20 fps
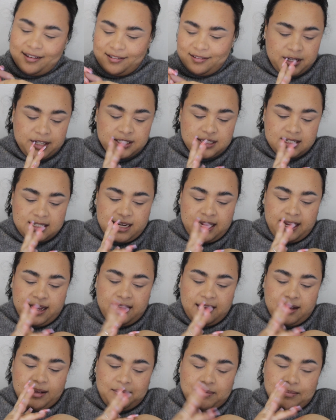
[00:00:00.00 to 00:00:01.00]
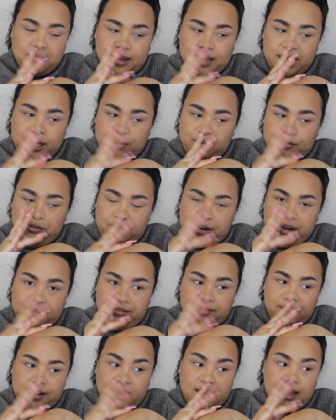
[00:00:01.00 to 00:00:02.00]
I'm going to take my ring
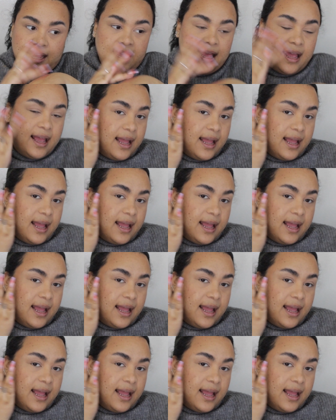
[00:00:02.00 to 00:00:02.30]
finger